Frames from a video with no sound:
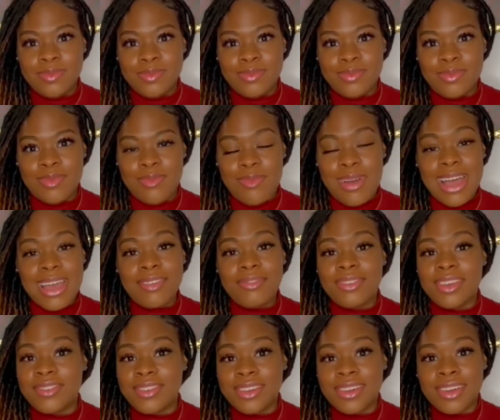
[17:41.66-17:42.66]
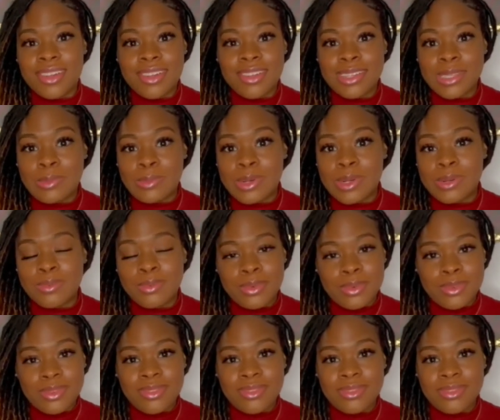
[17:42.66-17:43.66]
My favorite color is
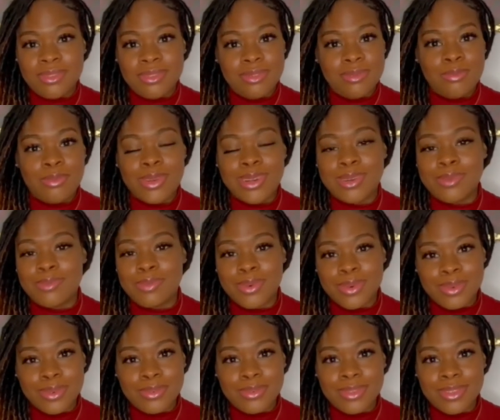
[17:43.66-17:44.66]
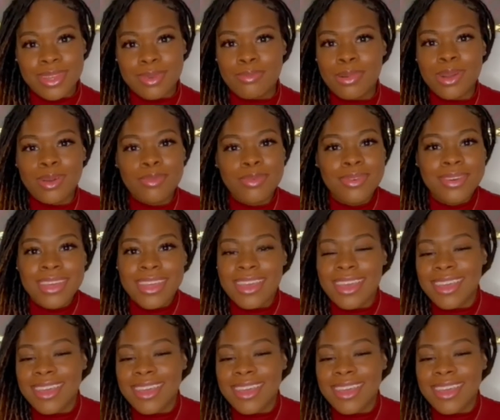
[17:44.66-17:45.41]
purple. The purple gang.